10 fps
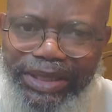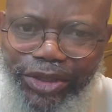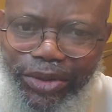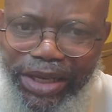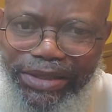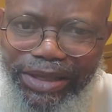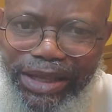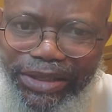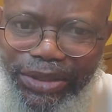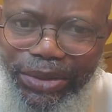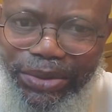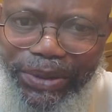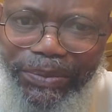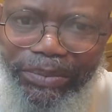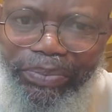that you exude,
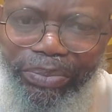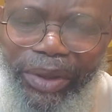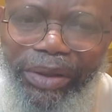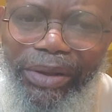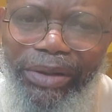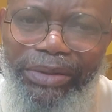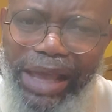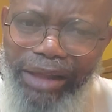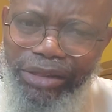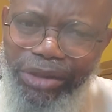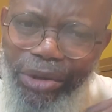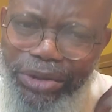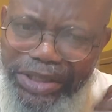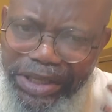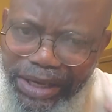the
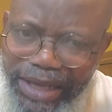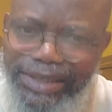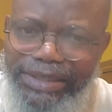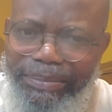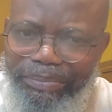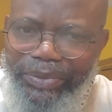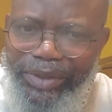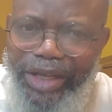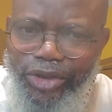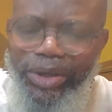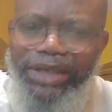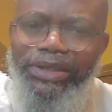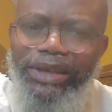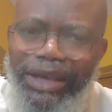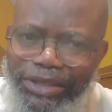enthusiasm that you
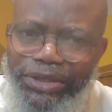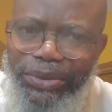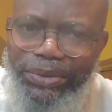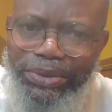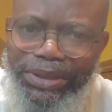exude.